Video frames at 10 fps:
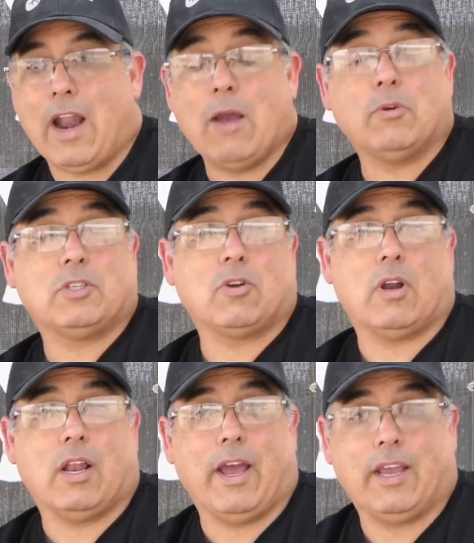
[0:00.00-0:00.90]
I would start
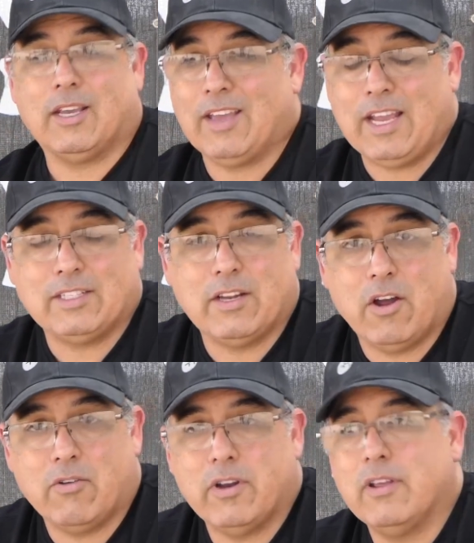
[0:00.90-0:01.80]
at like
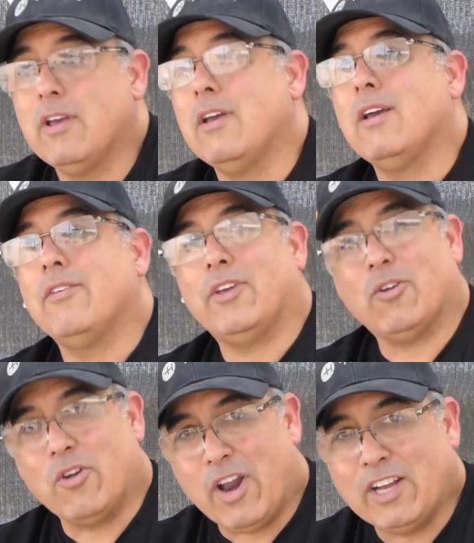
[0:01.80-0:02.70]
1800, then
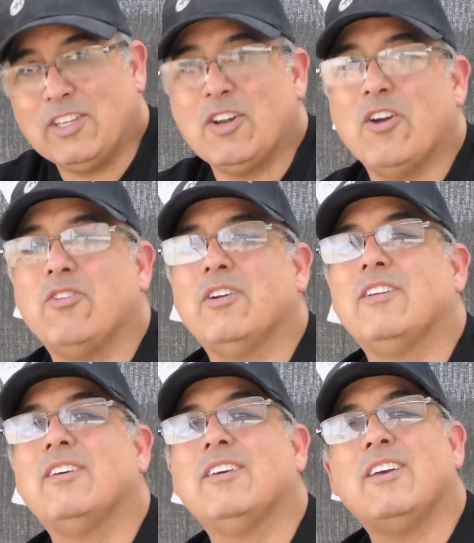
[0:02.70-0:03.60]
go to 1900,